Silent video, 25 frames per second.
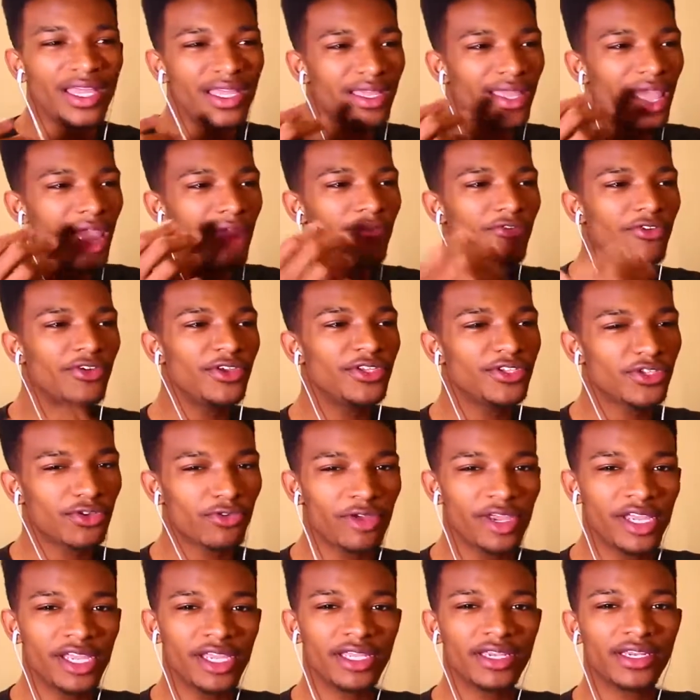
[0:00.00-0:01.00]
Every
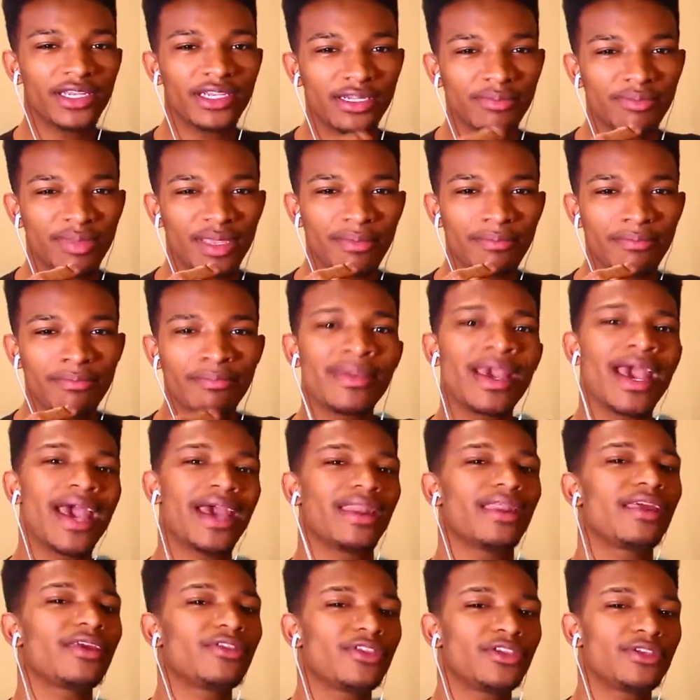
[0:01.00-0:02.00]
screen should be
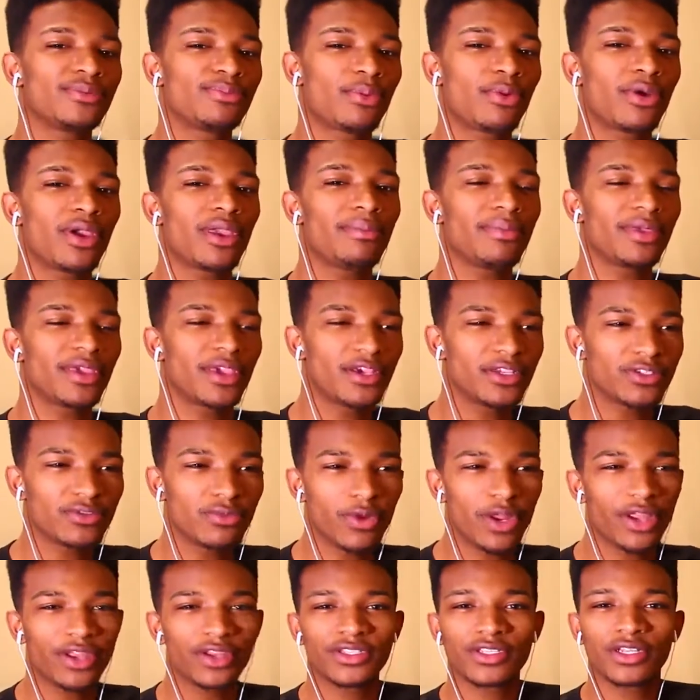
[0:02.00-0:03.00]
matte at this point because
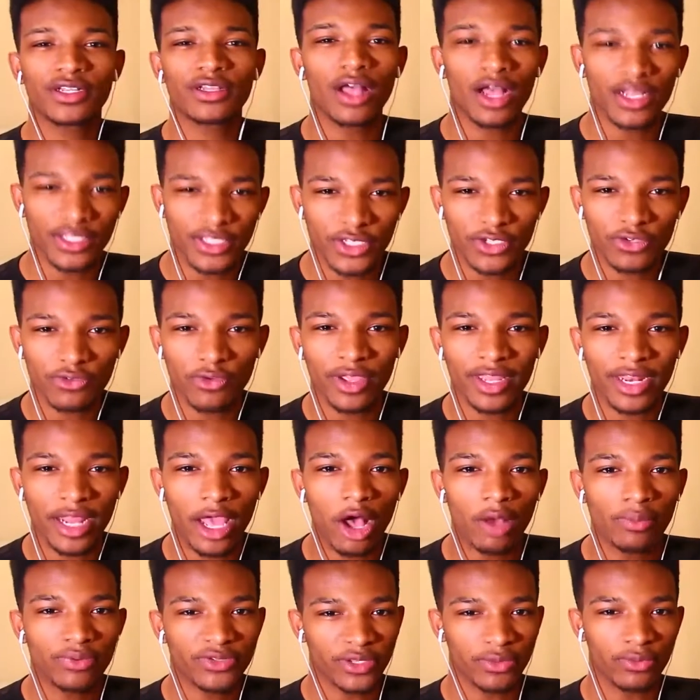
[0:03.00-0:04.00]
where does a glossy screen
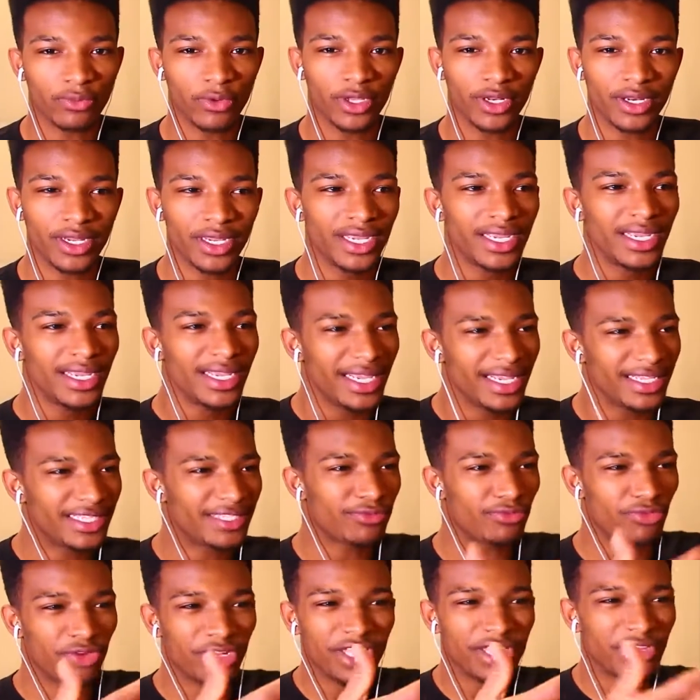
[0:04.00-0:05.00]
help someone? It's
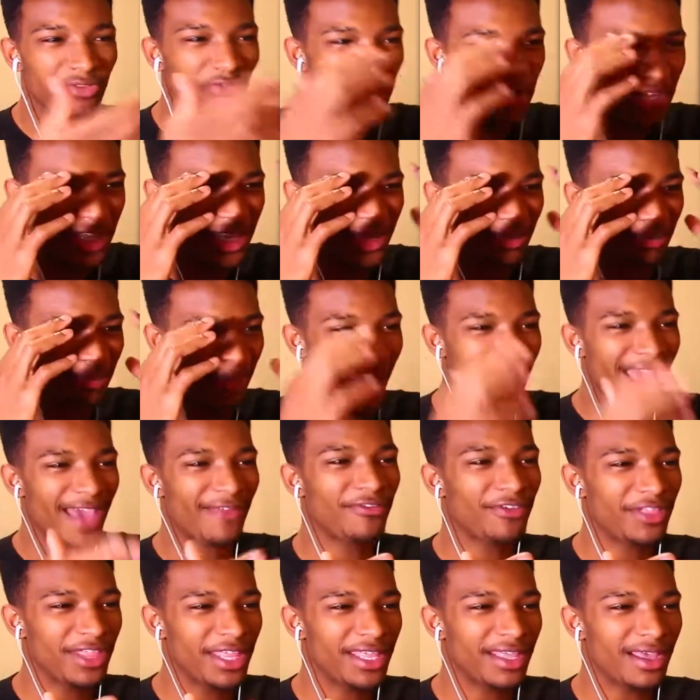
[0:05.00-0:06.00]
really, really bad
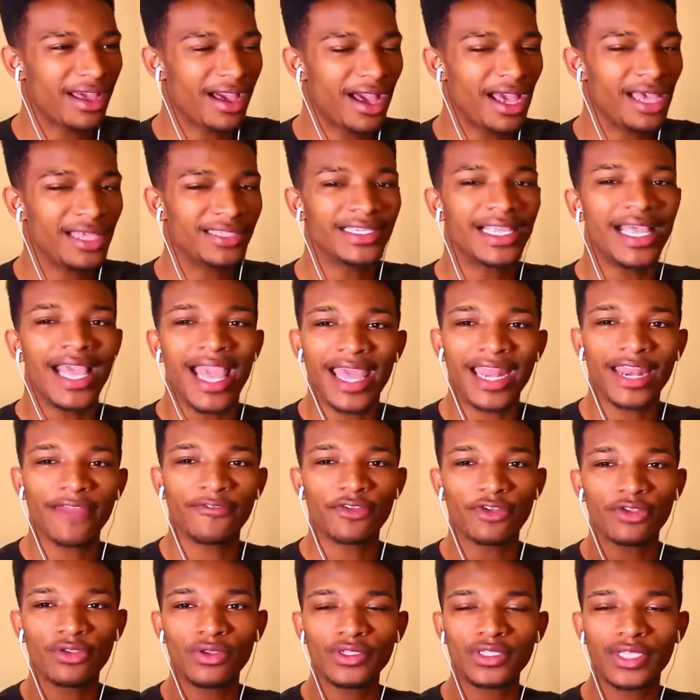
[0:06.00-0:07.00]
for the eyes. And if
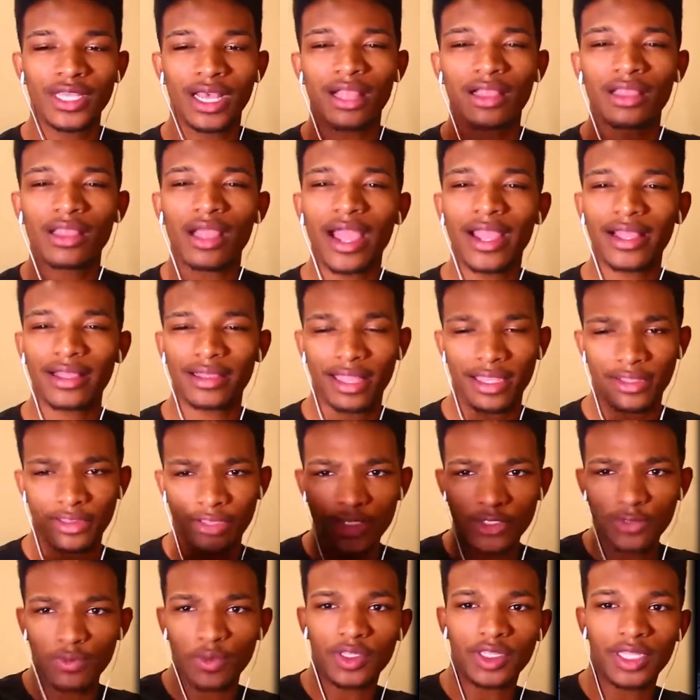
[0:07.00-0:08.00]
you're using a light like
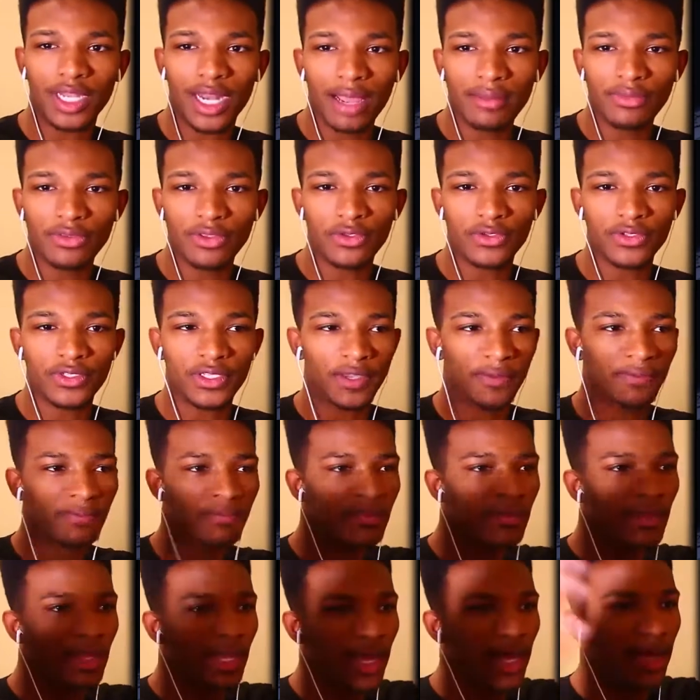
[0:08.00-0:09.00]
this one that I'm using,
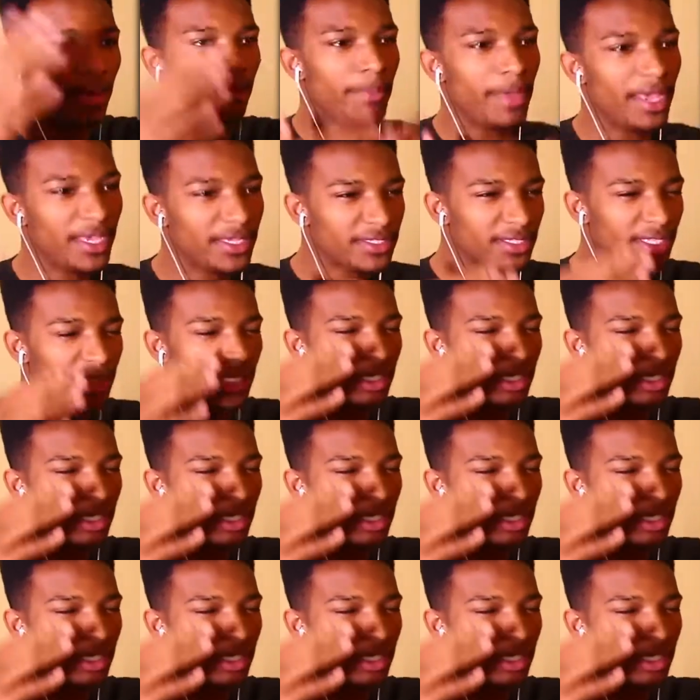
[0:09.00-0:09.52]
it makes the